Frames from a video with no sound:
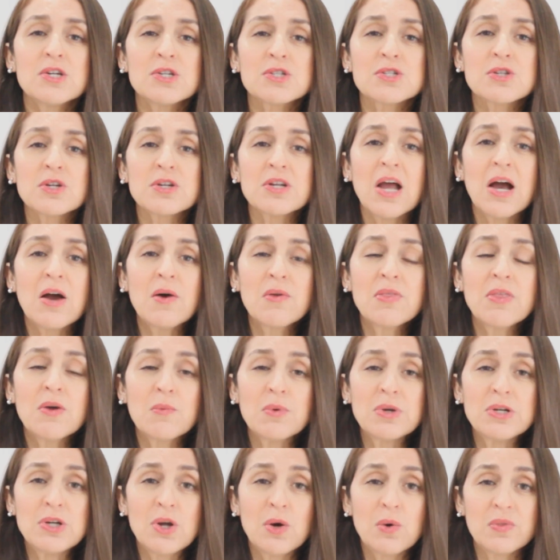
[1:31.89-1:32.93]
So now that
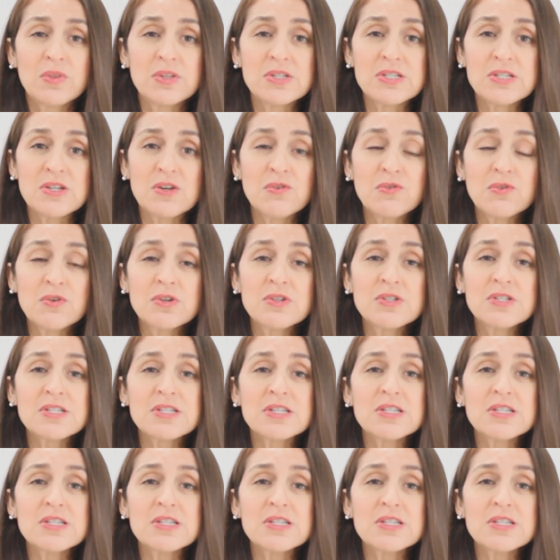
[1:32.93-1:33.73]
we know the difference,